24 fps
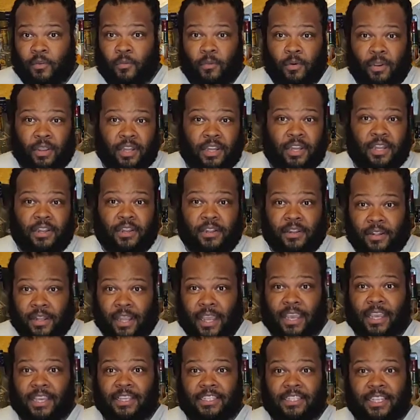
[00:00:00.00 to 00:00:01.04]
One,
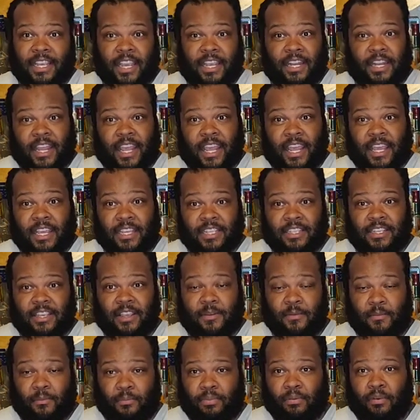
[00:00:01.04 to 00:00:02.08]
like I say, that has
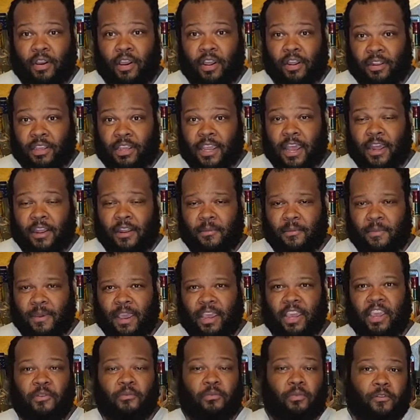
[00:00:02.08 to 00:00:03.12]
brought kind of
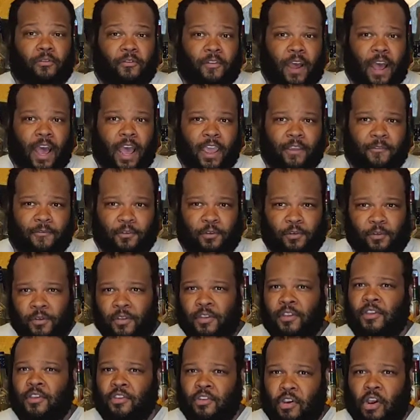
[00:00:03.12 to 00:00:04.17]
back a
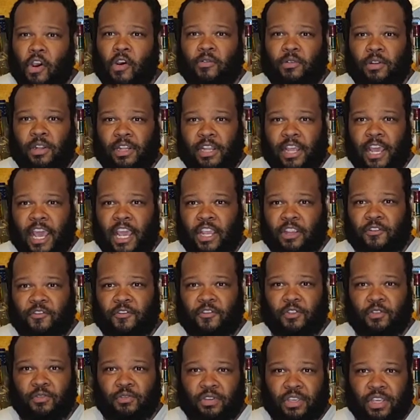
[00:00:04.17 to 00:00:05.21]
revival over the last
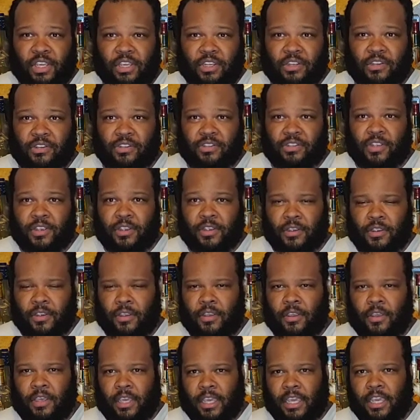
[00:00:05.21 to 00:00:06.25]
few years
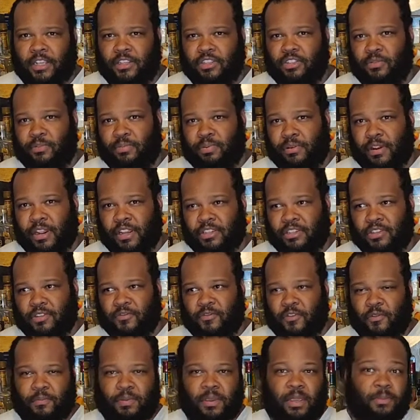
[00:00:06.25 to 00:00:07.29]
in suppressors
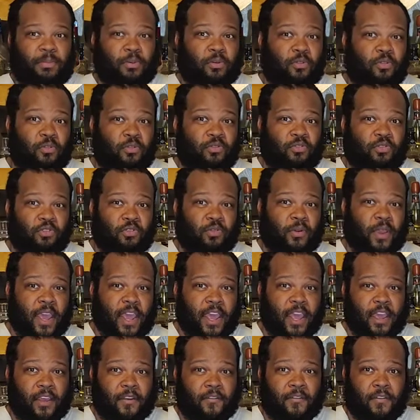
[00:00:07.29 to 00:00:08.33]
for people who do
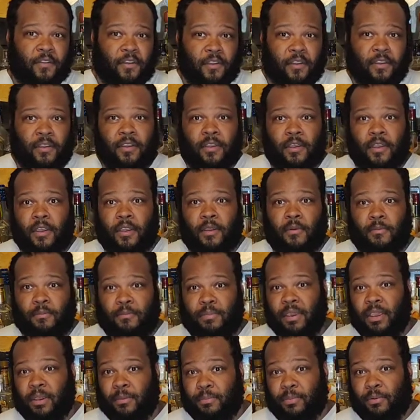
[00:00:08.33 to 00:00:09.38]
have
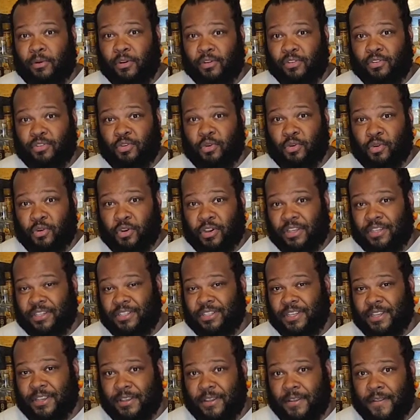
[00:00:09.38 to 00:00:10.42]
big bore
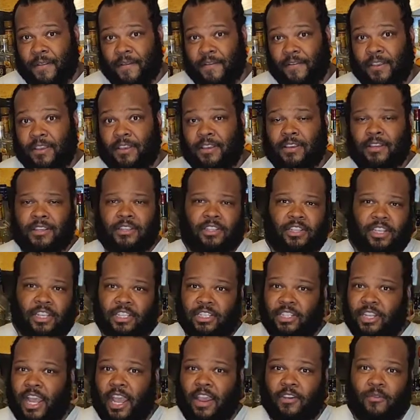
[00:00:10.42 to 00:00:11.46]
toys. So
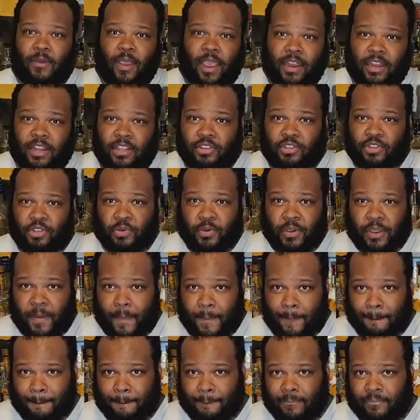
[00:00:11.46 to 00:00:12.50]
let's dive right into
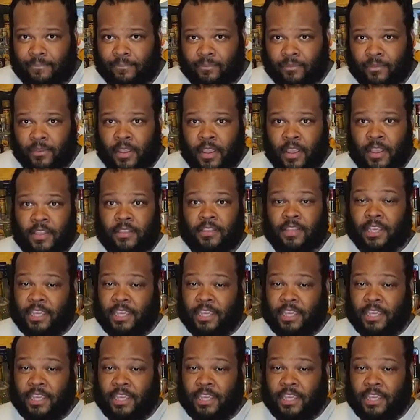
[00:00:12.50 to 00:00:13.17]
it.